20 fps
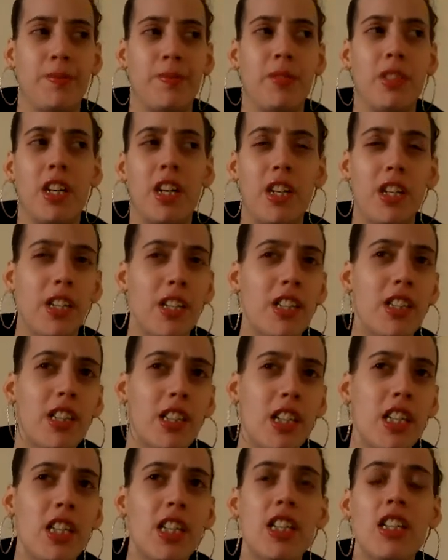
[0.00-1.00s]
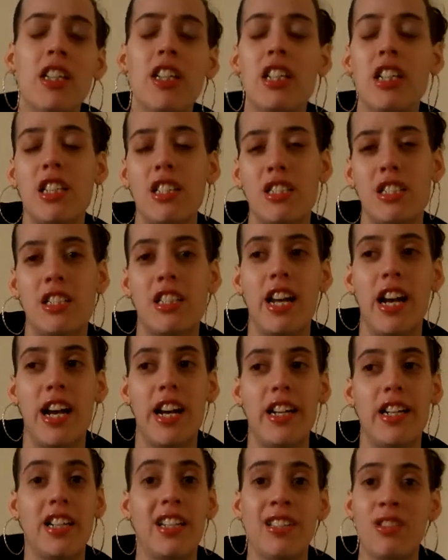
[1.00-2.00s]
Another thing is
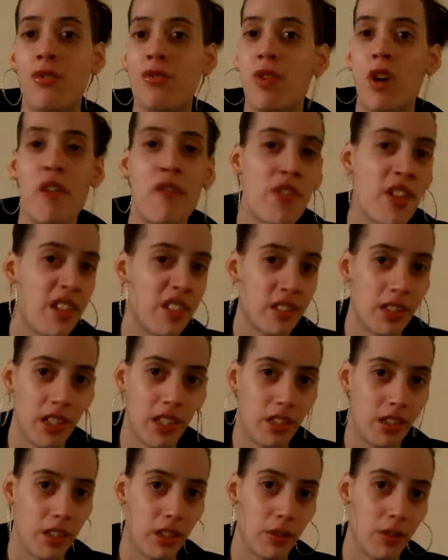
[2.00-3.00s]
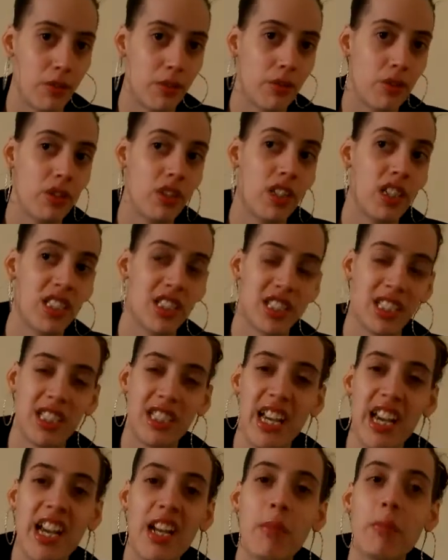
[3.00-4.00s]
that it's very addictive. It's a
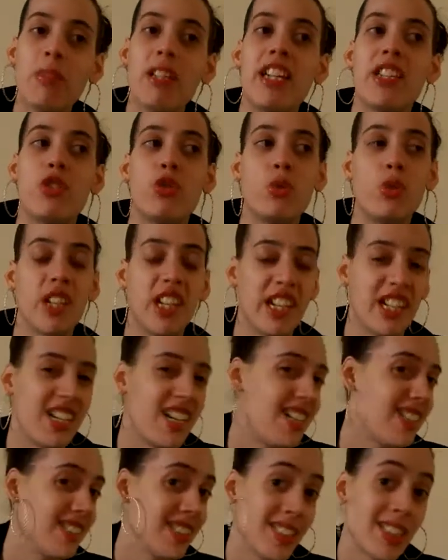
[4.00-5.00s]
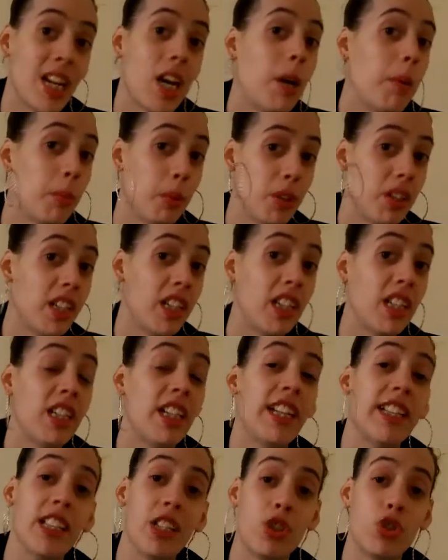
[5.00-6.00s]
game that you cannot stop playing,
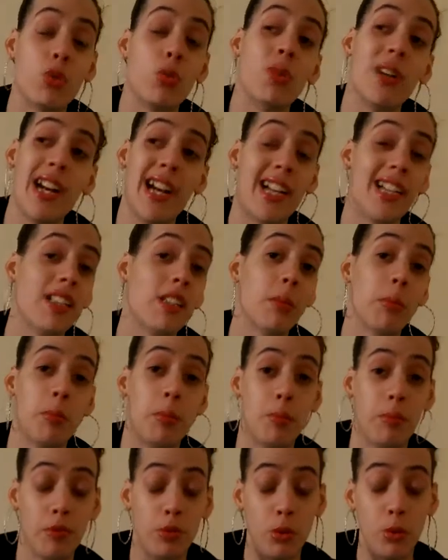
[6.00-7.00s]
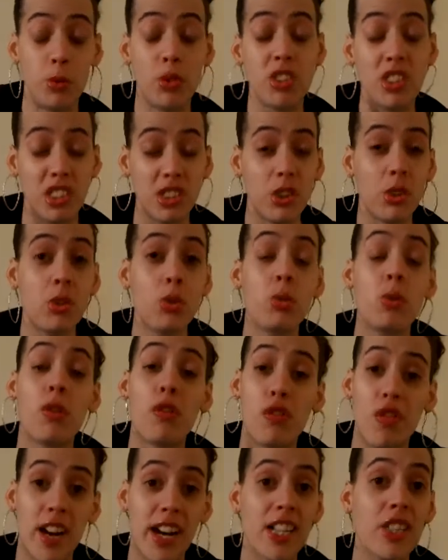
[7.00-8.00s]
and that you will end up, you will
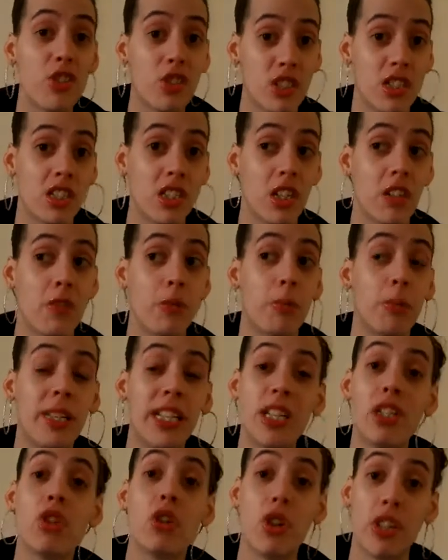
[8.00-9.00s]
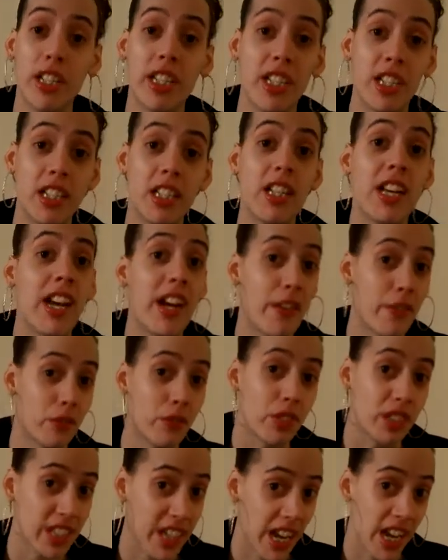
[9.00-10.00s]
find yourself being on it
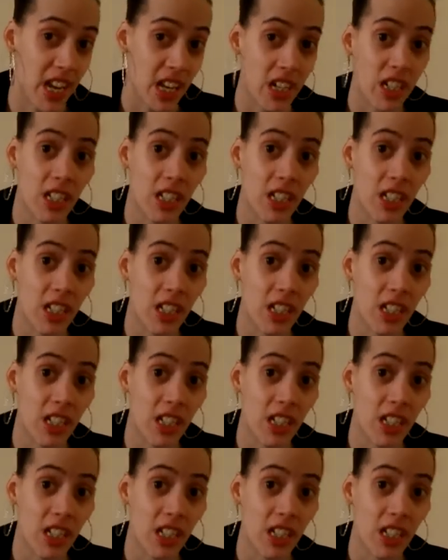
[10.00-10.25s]
every day.